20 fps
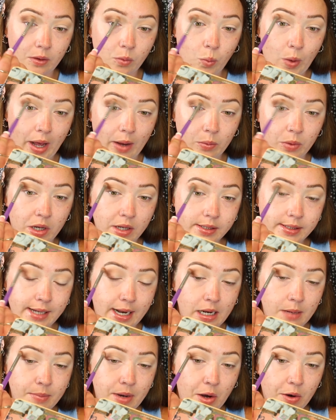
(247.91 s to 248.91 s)
Wet n Wild
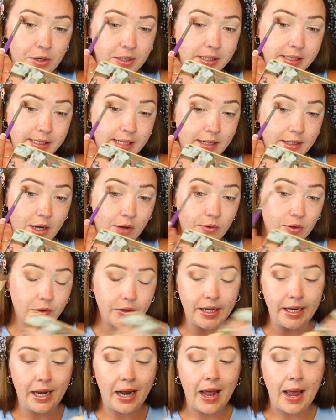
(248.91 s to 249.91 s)
setting powder to set down the
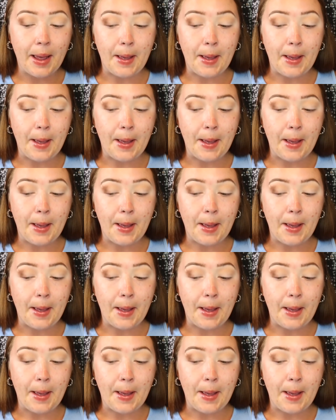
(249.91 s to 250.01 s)
lid.